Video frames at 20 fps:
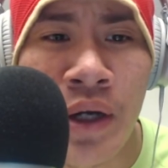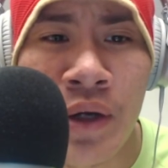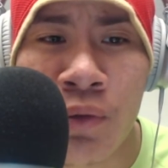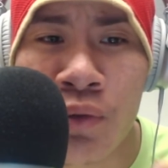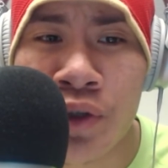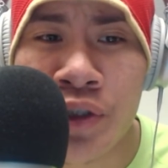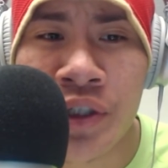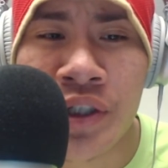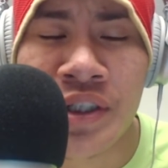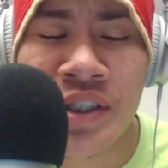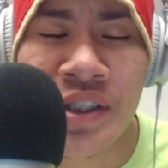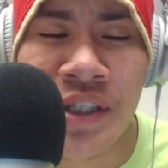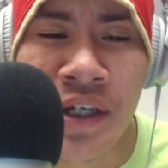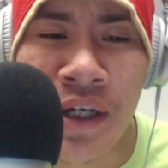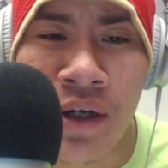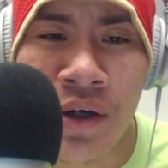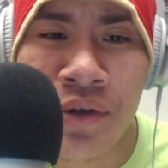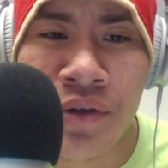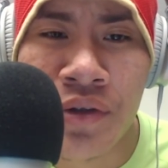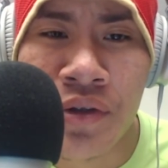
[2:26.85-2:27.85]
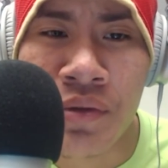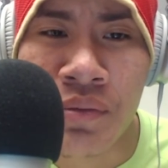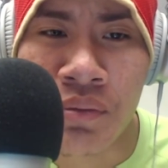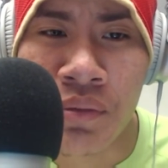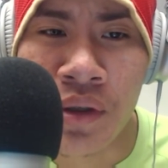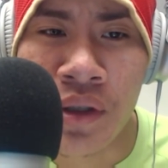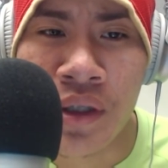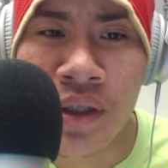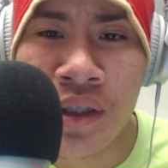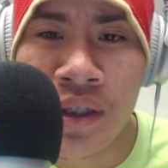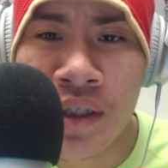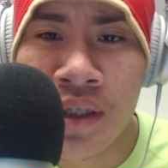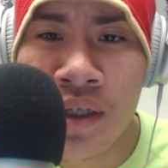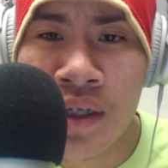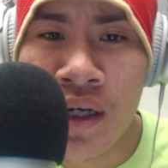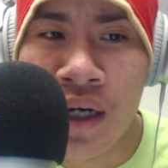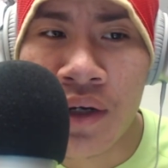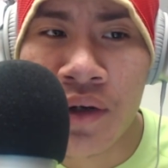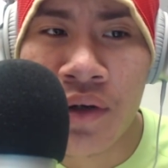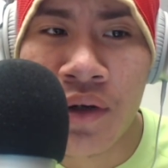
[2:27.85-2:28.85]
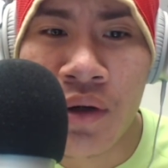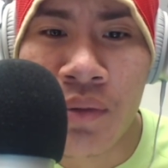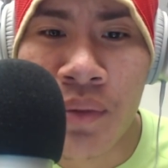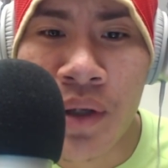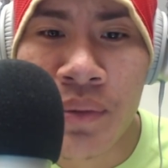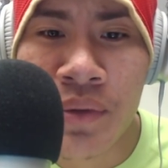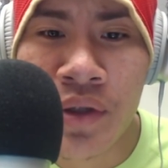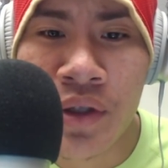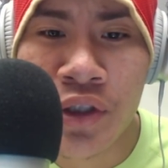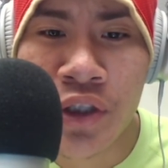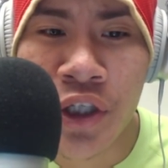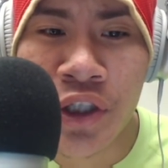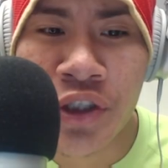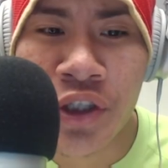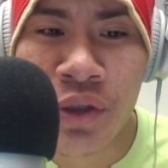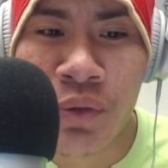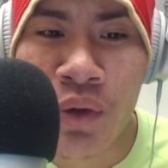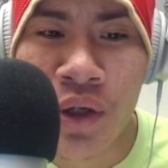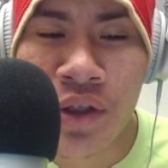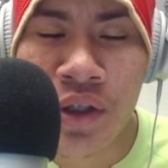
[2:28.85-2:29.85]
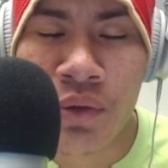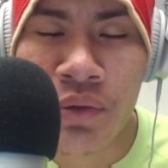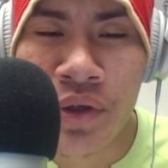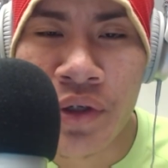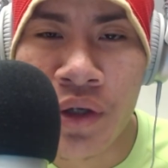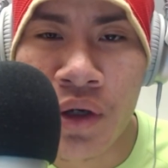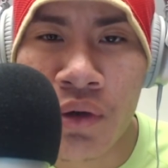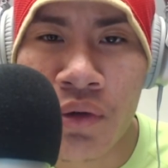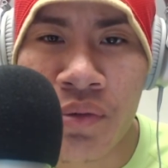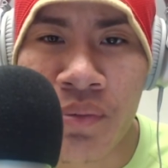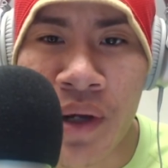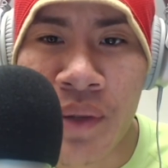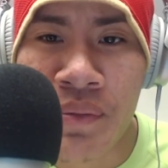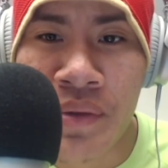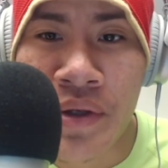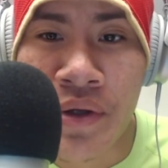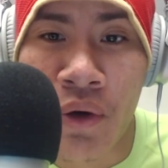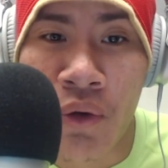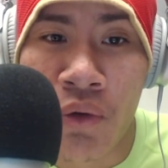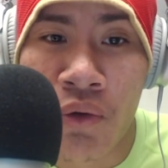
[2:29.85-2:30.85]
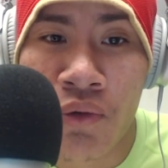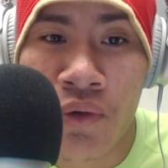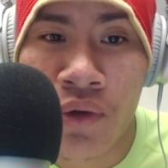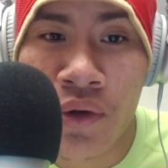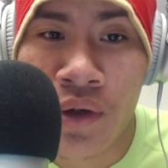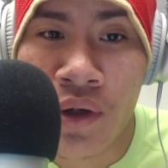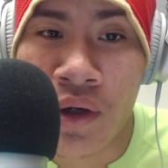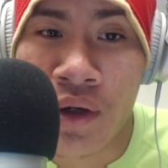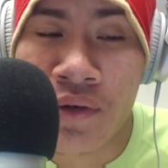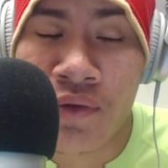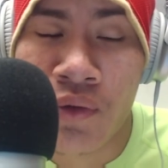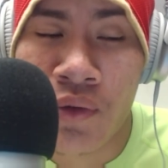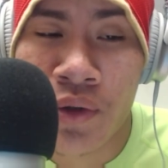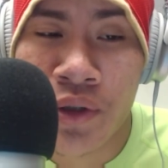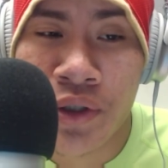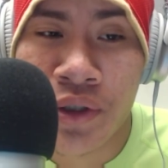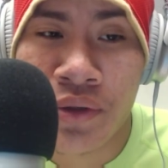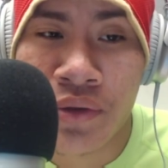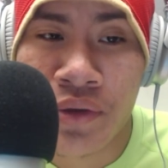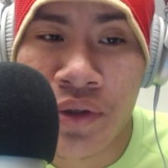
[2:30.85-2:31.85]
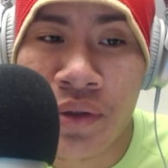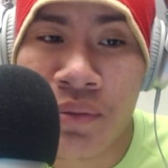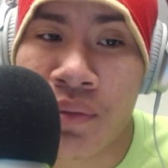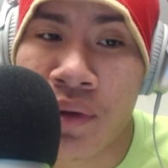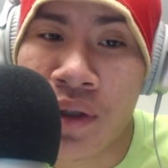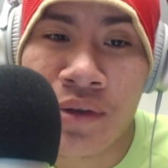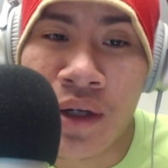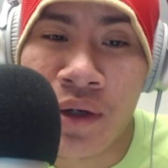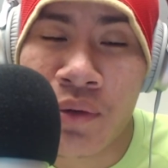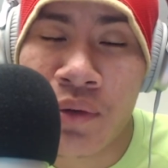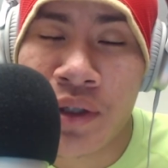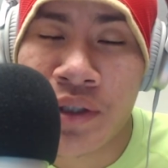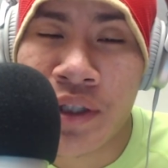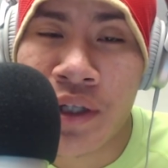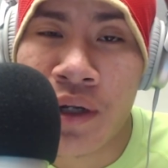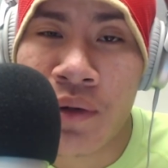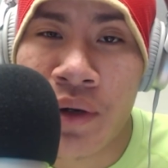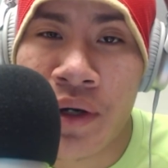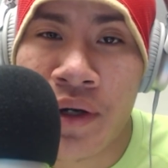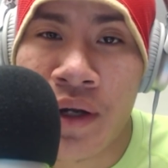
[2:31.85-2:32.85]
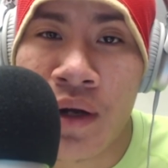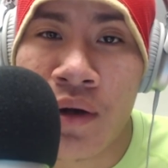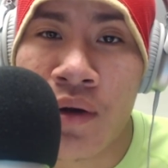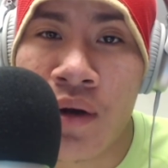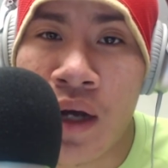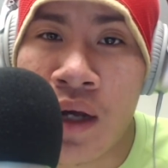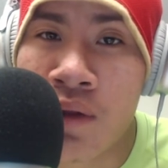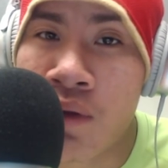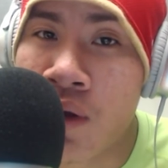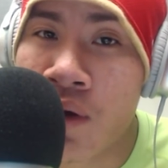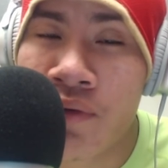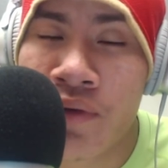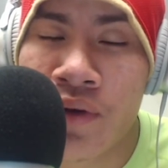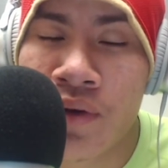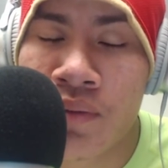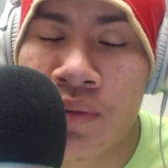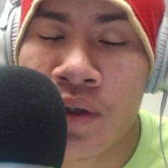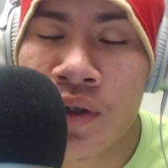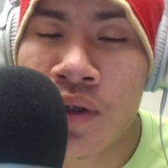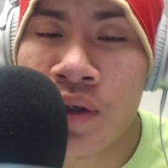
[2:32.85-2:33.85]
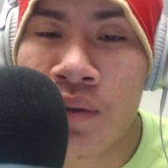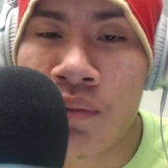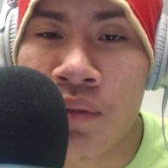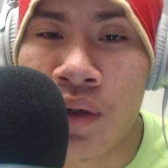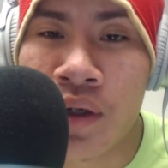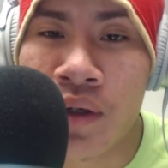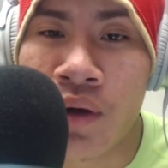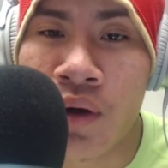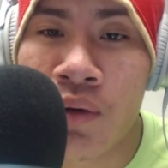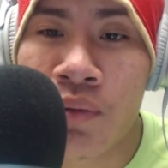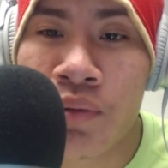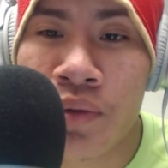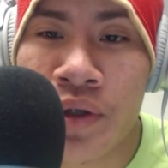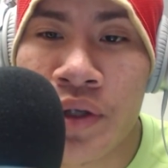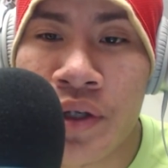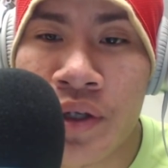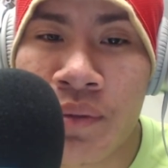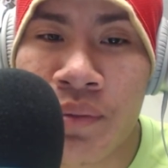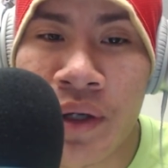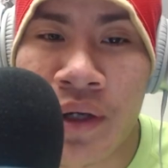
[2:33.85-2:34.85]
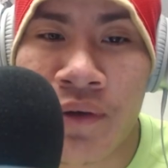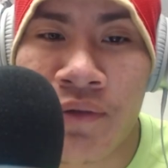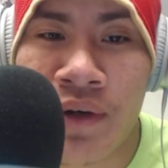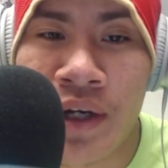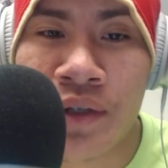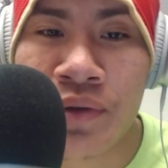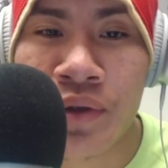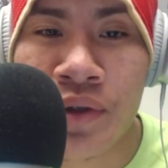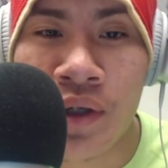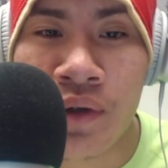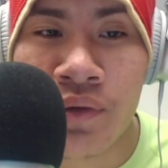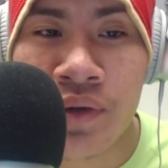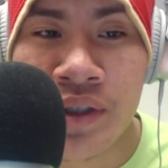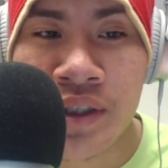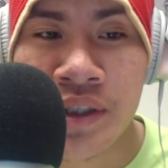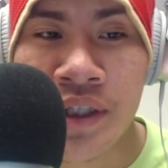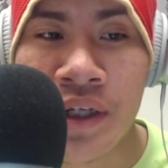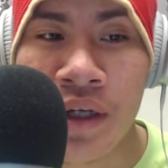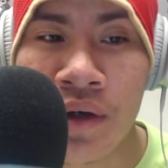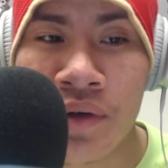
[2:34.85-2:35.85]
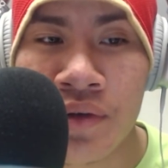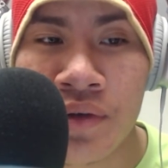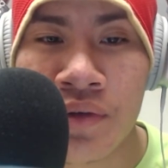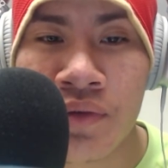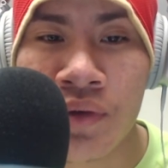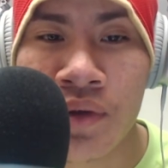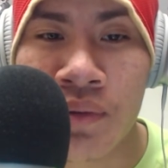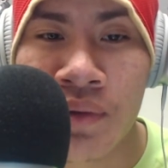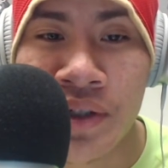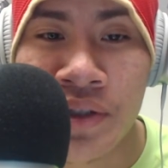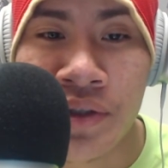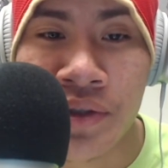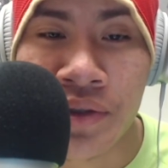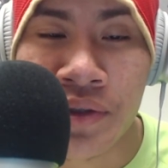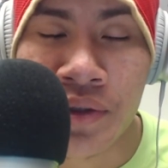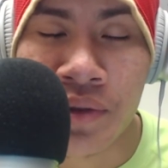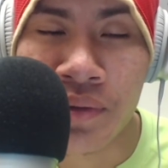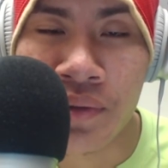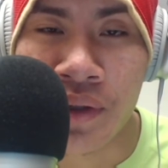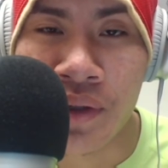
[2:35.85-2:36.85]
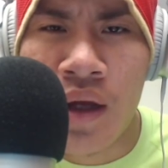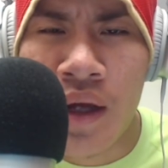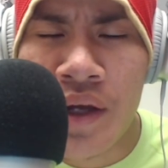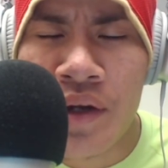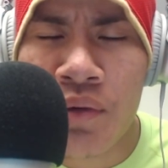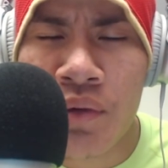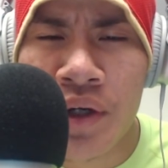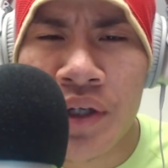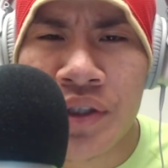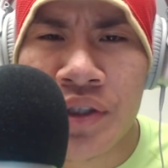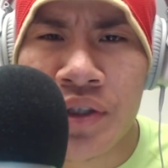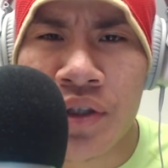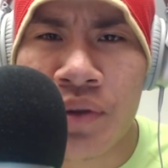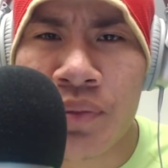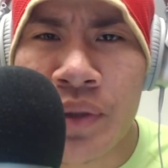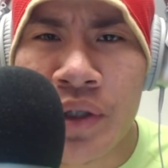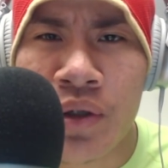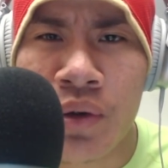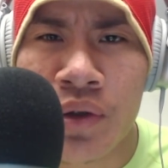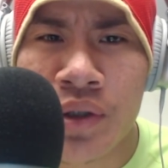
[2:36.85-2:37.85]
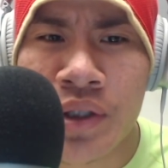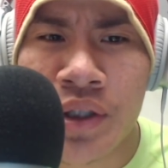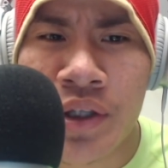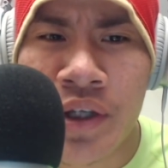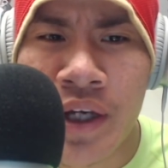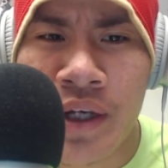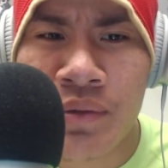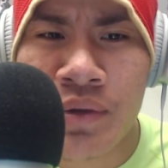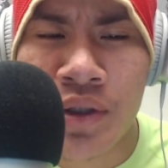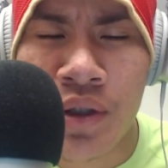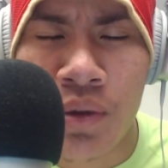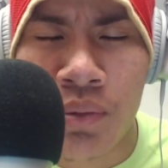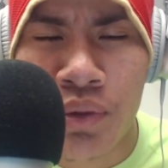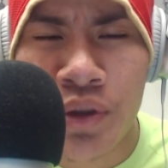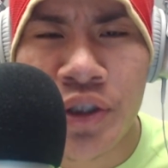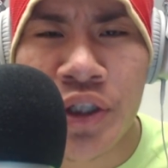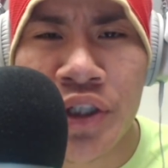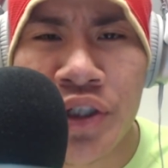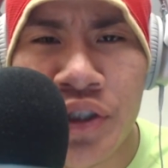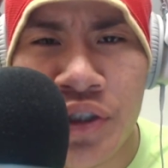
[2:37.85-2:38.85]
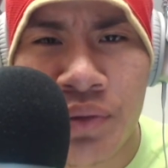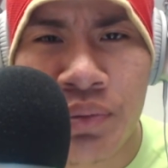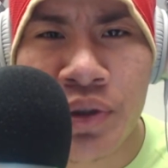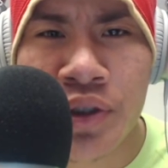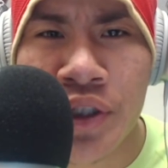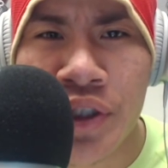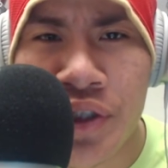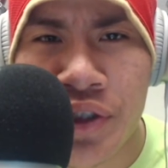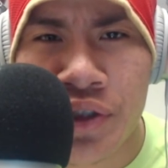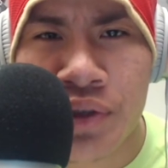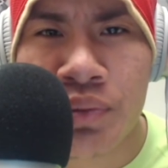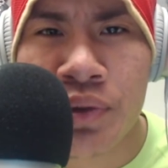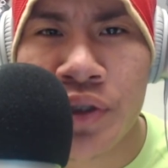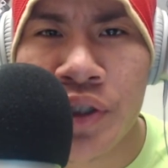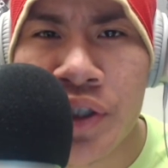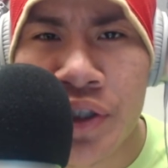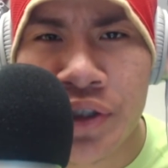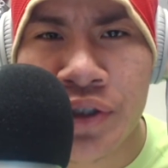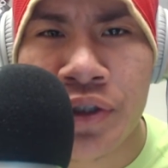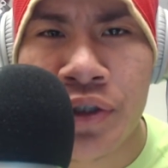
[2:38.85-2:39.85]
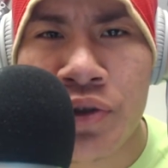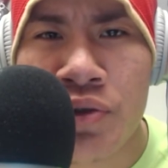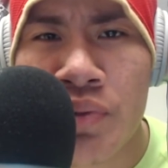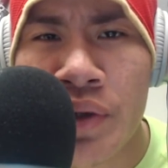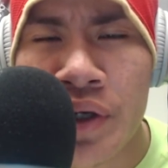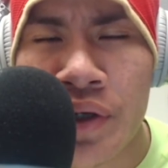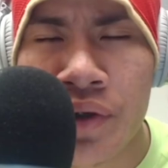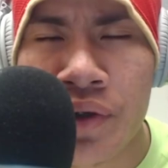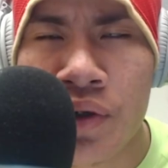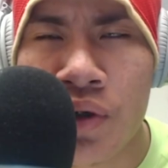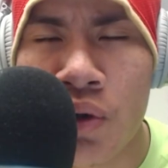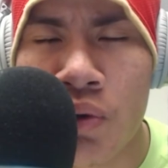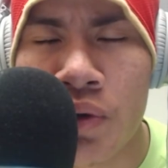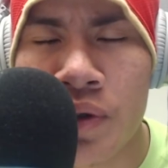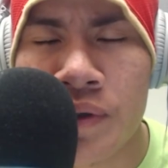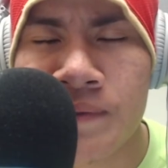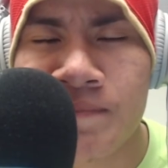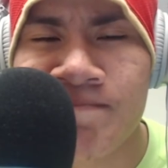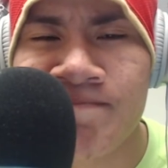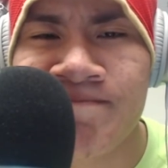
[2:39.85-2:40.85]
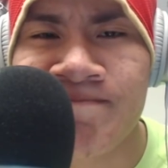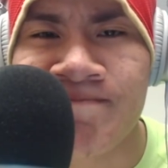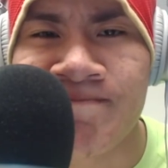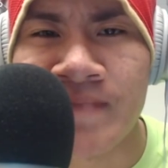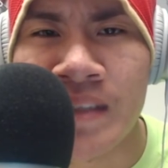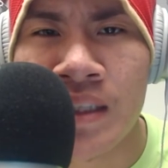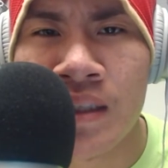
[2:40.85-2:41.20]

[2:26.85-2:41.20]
I wish he can stay healthy, but I don't know. Maybe the J J Watt that we know, it might be over, unfortunately, but I don't want to say that right now. I love him, but hopefully he can make a fast recovery and stay healthy for the rest of his career. Anyways, going to be going into the game. So predictions, predictions, predictions. Who am I going to go with? Hmm.